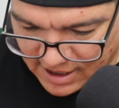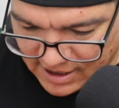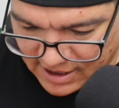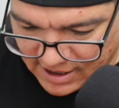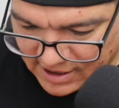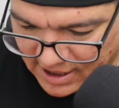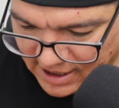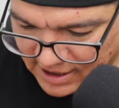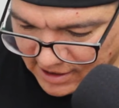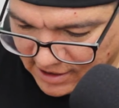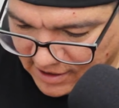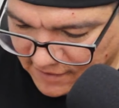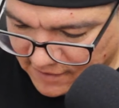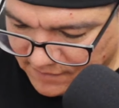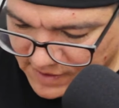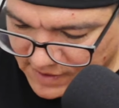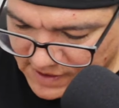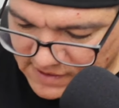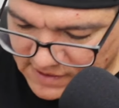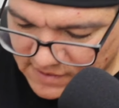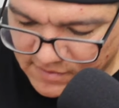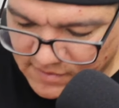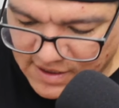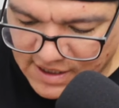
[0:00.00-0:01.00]
I love me
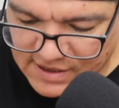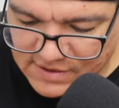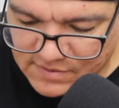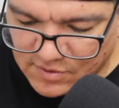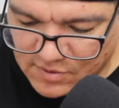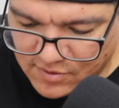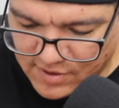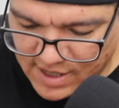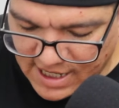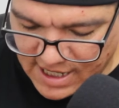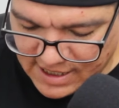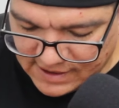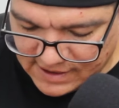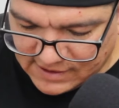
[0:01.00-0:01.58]
some Miles Morales.